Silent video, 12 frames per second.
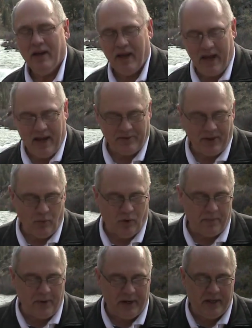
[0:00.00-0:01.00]
and they
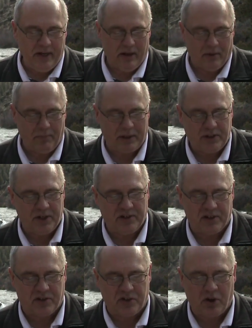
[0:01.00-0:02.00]
would have been healed, but
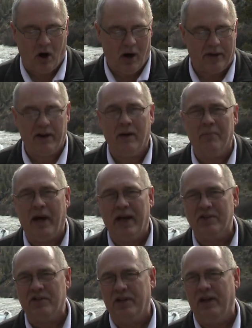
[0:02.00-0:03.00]
Jesus saw him
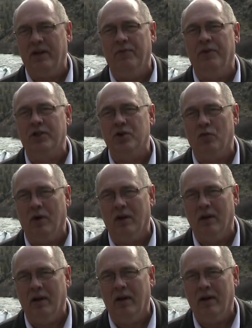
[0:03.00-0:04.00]
as an individual,
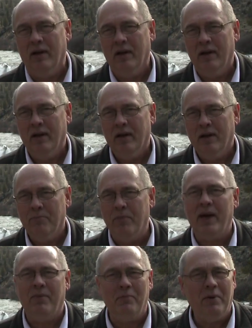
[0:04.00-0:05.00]

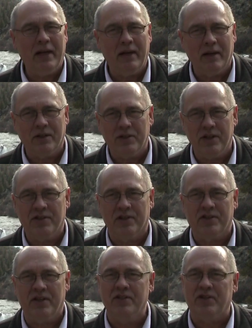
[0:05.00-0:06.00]
maybe meaning that
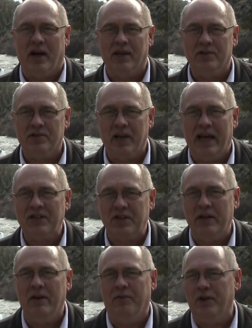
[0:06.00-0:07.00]
Jesus sees us as
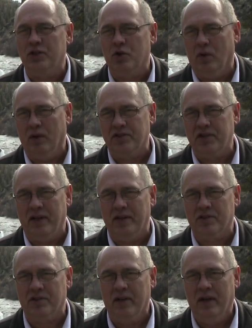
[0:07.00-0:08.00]
individuals,
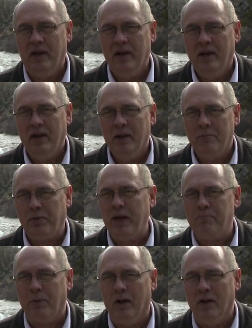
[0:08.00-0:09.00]
as
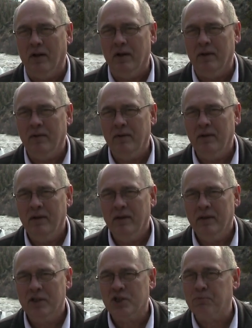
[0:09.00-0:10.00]
people
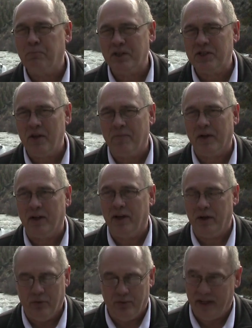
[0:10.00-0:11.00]

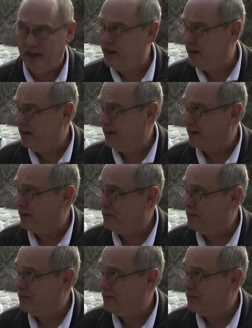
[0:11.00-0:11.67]
specifically who need healing.